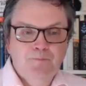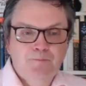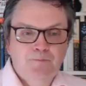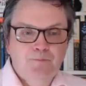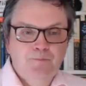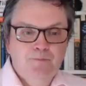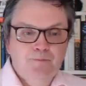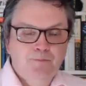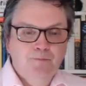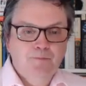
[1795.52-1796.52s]

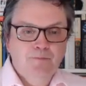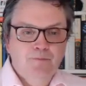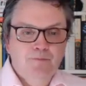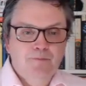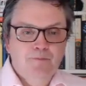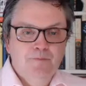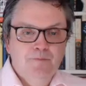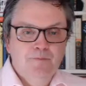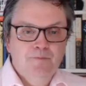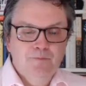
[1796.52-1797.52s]

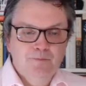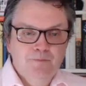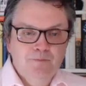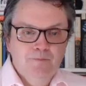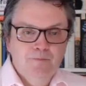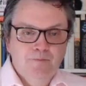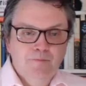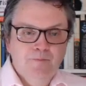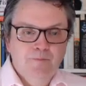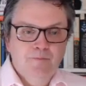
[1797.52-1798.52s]

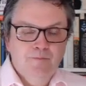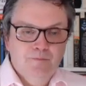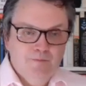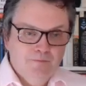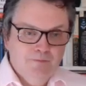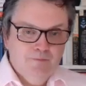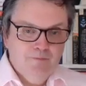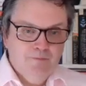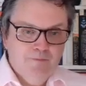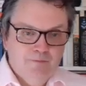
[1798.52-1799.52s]

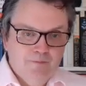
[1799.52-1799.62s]
[no speech]